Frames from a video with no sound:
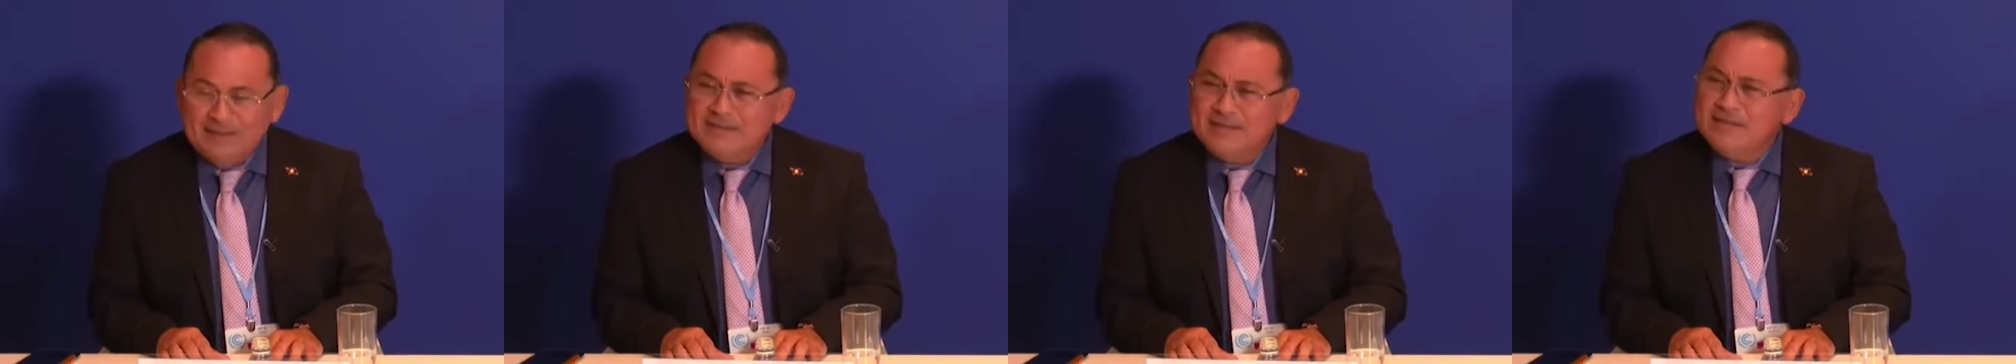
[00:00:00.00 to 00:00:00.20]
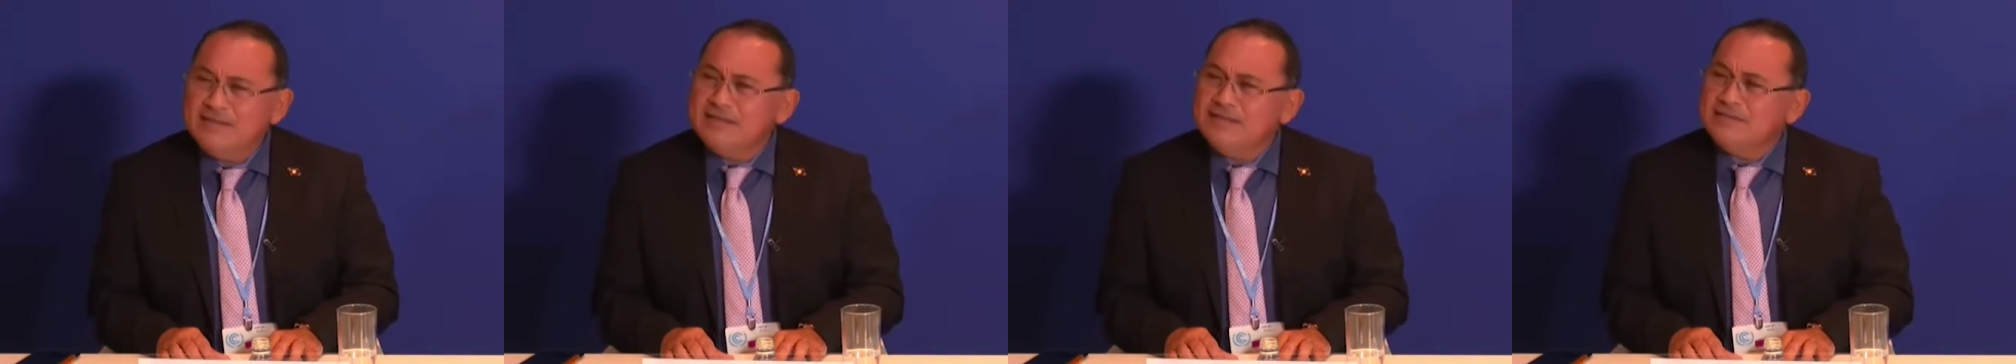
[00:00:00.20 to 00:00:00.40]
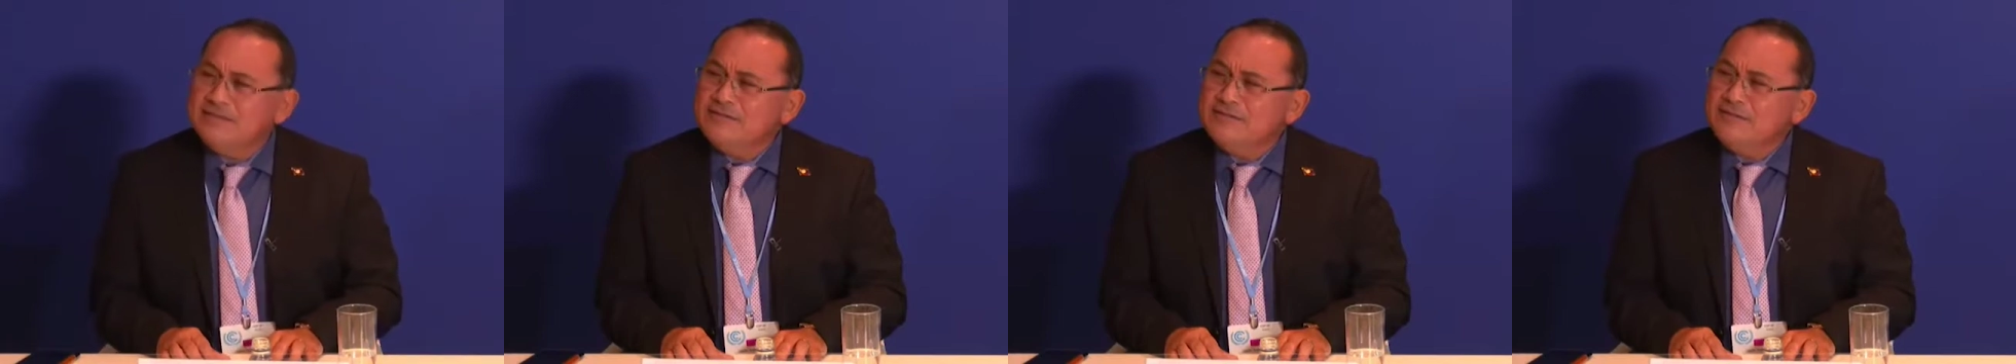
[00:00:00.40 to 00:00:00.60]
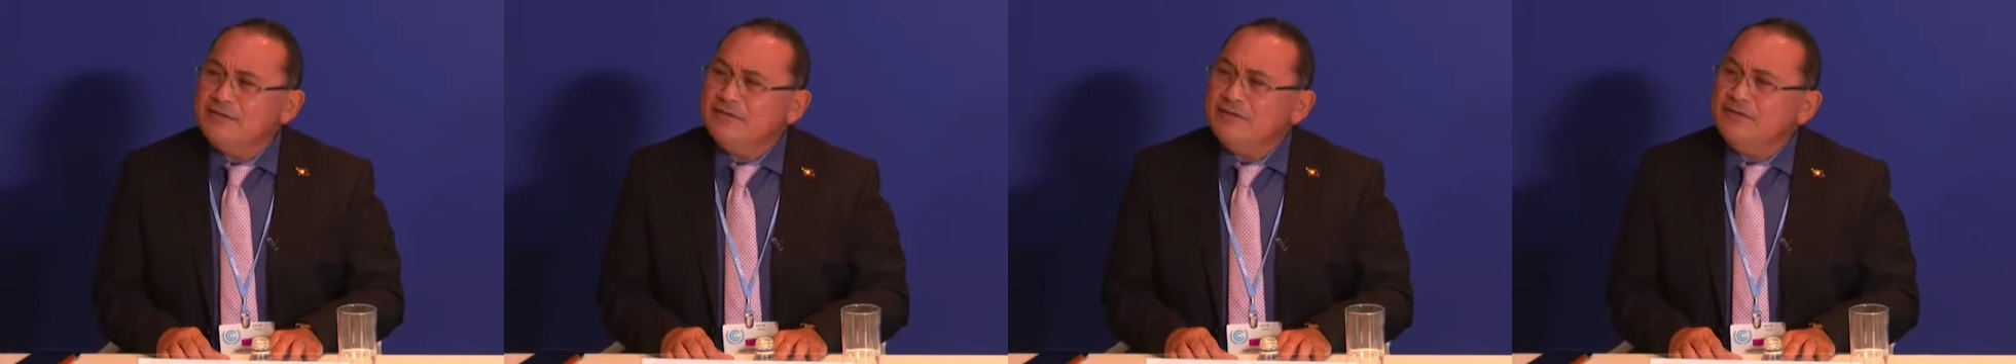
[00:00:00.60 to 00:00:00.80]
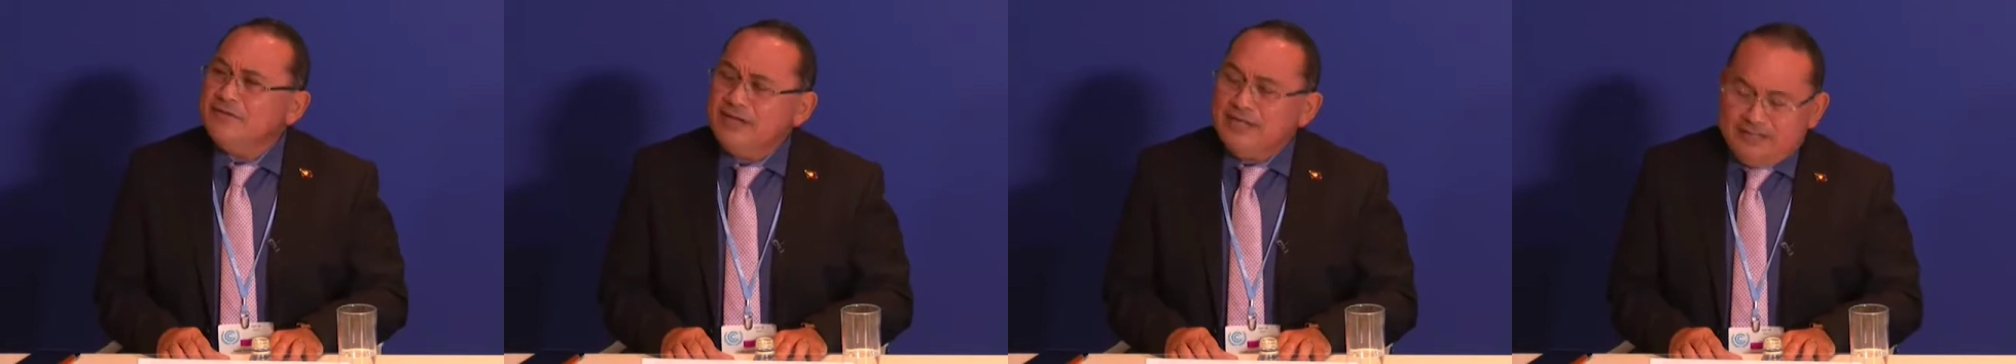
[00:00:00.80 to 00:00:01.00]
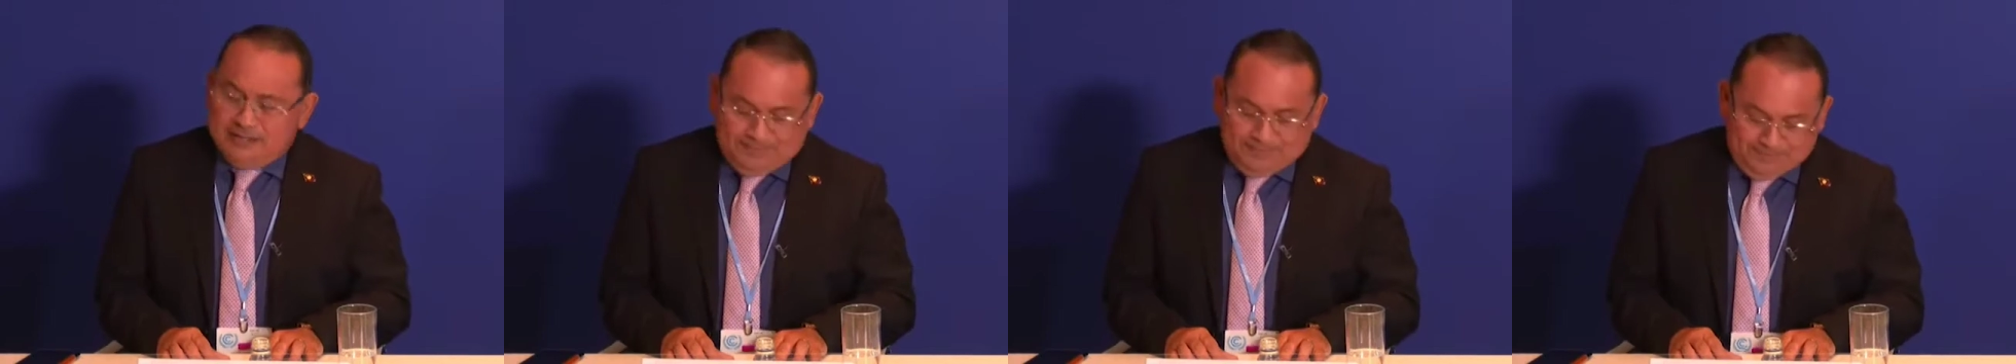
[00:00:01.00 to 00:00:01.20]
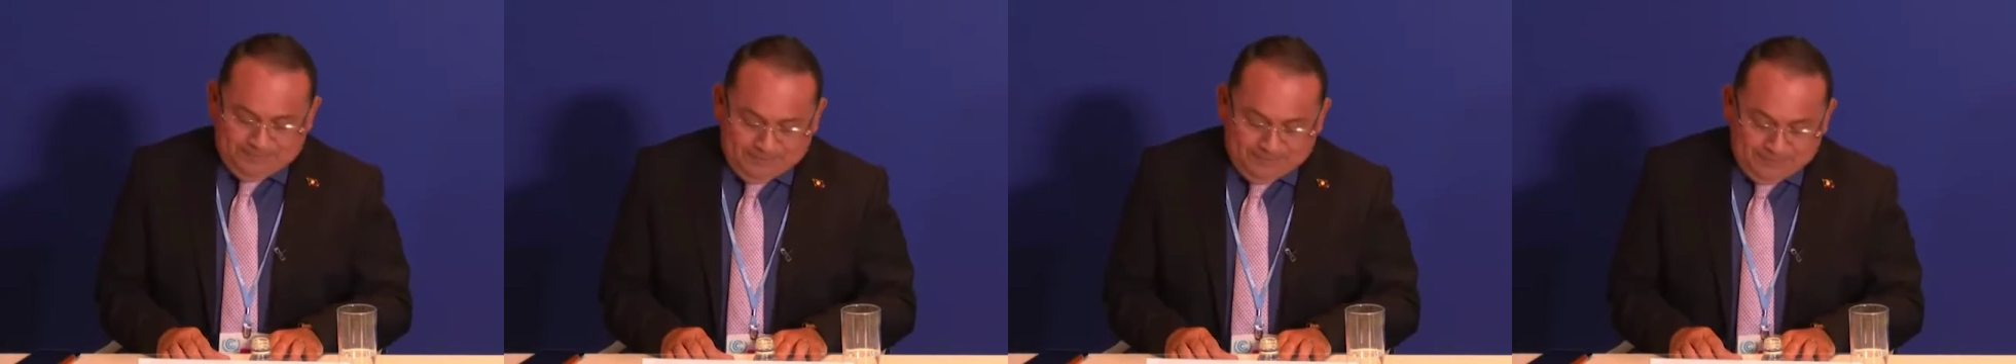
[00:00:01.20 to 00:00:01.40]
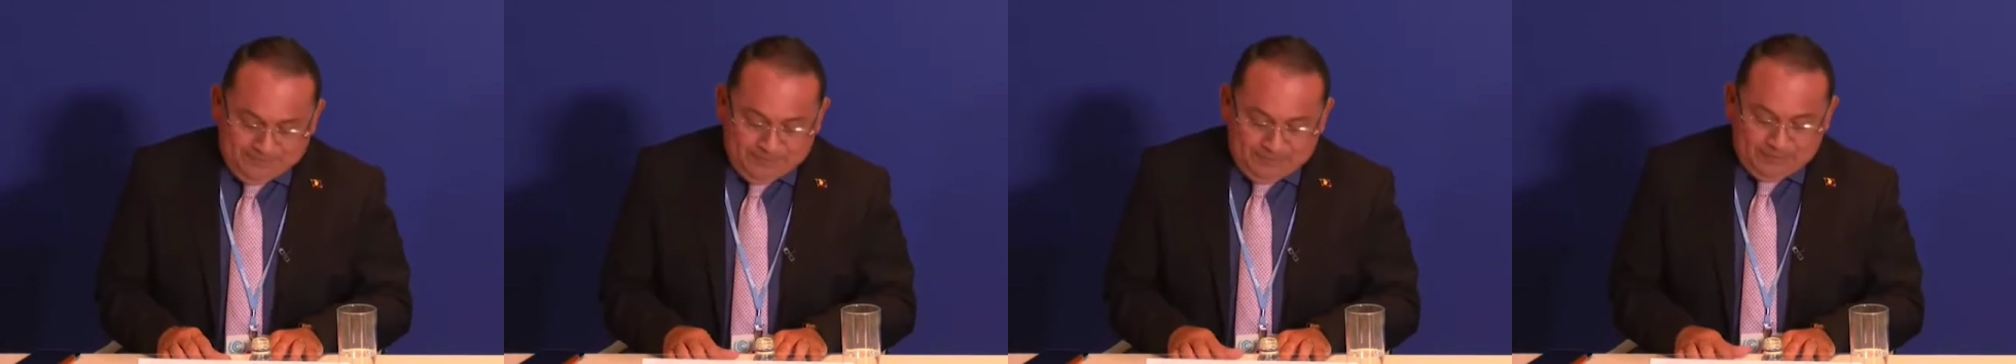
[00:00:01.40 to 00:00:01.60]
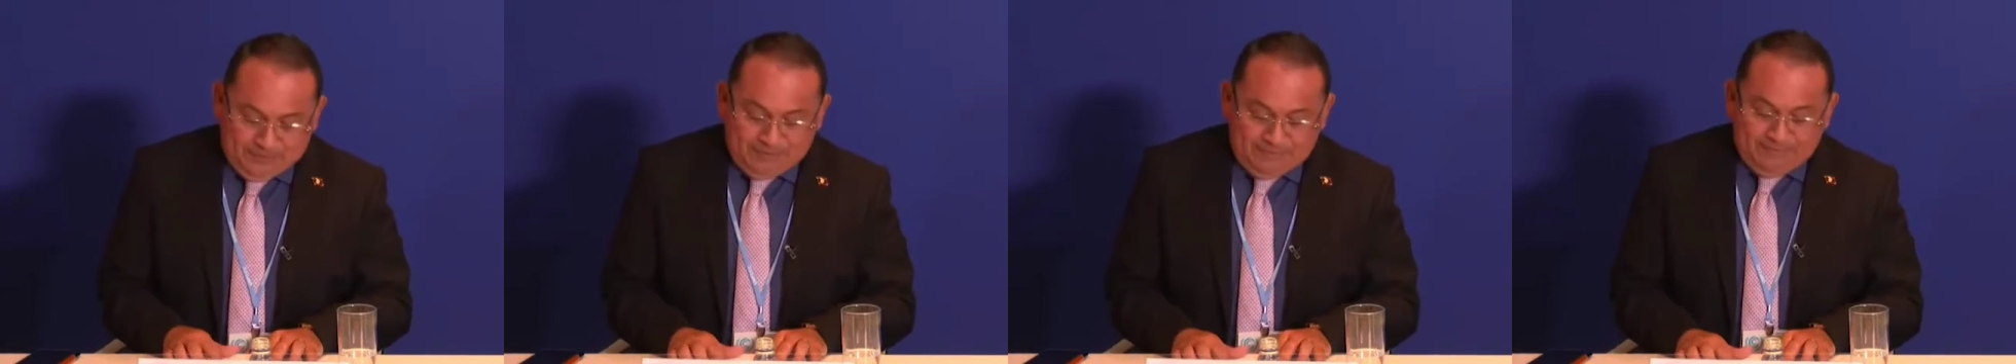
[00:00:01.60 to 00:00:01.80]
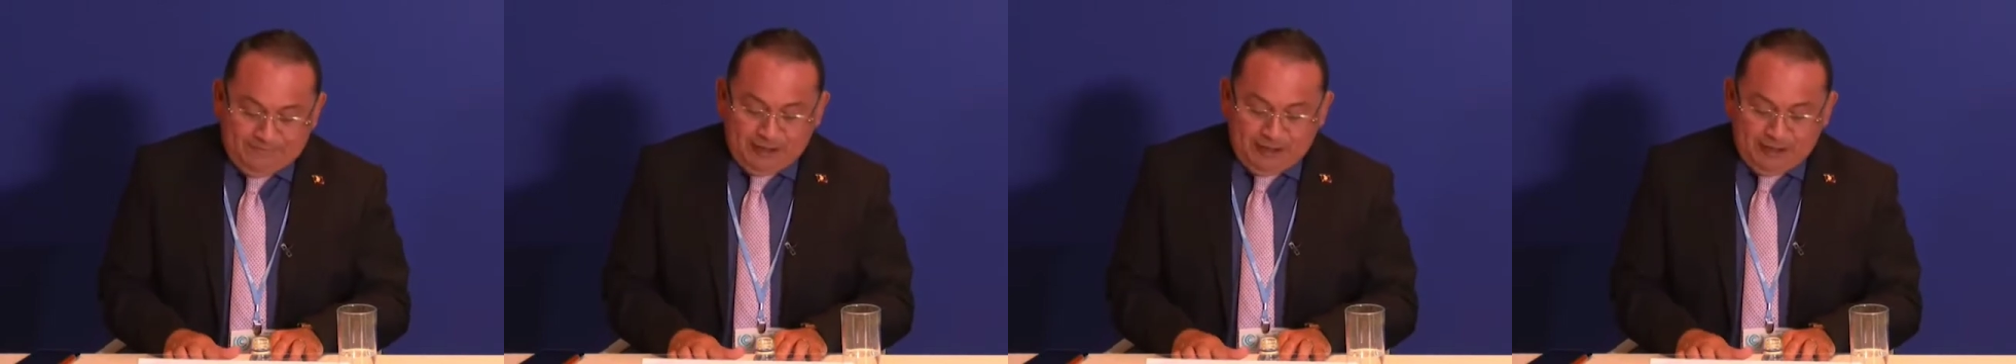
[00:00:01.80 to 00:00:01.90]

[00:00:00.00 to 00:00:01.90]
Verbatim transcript: These threaten our